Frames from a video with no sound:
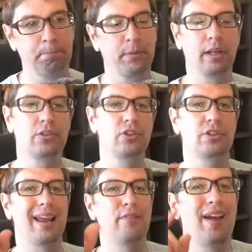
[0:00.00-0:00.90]
This is
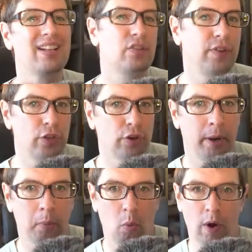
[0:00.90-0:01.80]
advanced feature
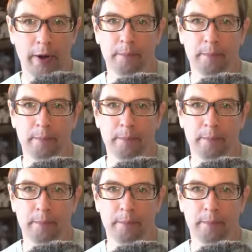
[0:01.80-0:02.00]
number 1.